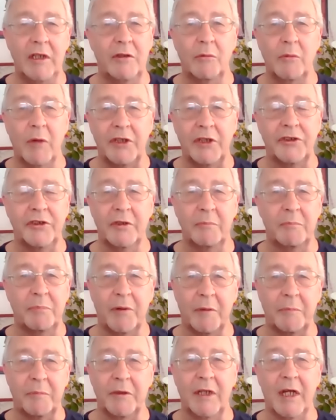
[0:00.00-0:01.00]
the Western
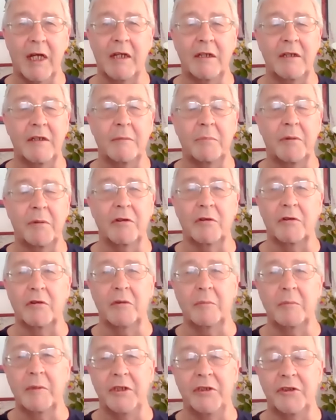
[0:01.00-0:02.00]
propaganda by
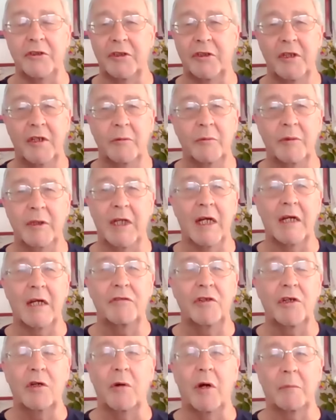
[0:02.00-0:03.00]
all means. We
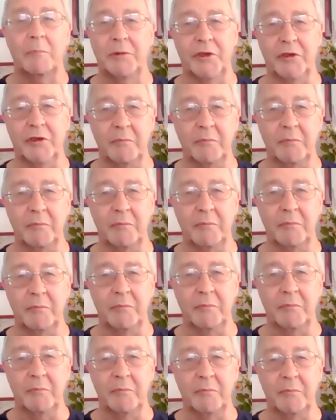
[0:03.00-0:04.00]
have no option but to
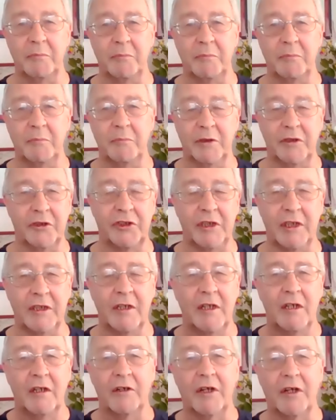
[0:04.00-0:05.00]
see it on our
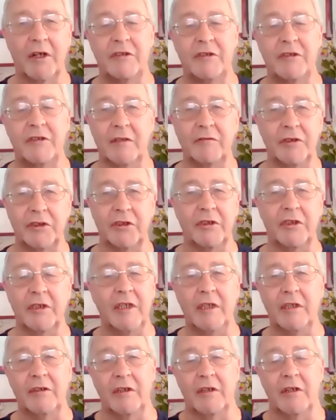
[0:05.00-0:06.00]
television and hear
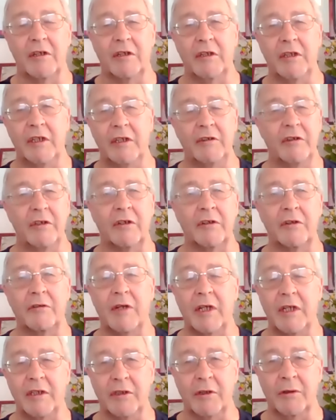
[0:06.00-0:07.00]
it on the
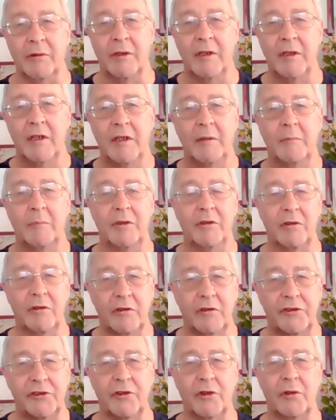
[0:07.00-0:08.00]
radio. But
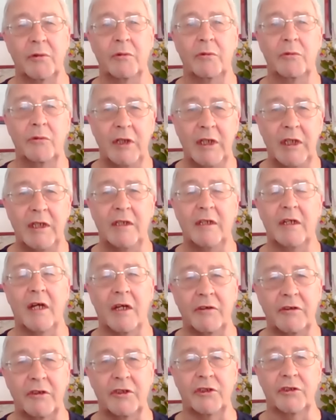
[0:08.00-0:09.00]
also read
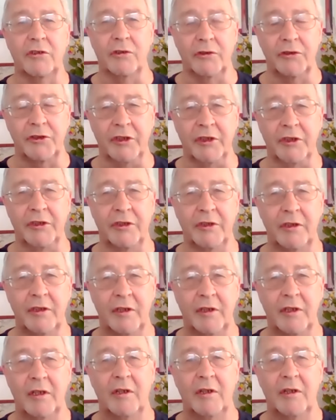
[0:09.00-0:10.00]
other sources.
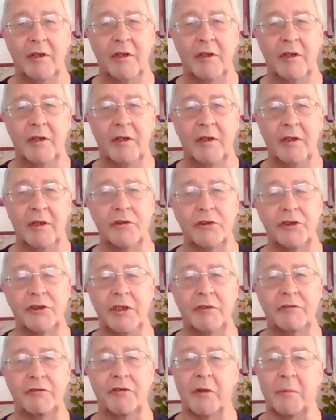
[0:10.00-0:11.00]
Read
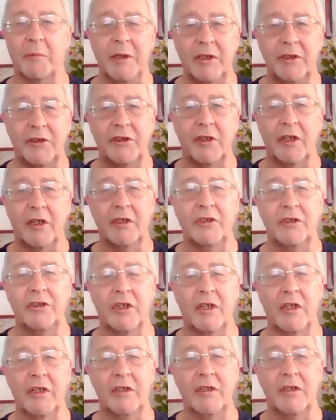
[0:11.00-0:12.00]
sources from
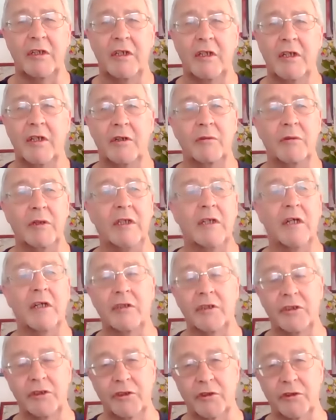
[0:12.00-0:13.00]
inside China, read
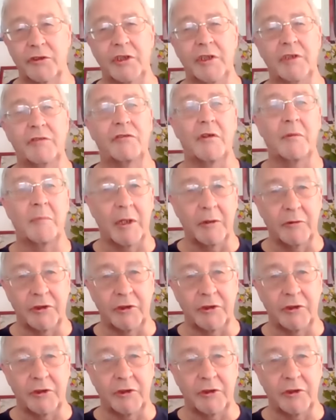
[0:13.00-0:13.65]
other sources from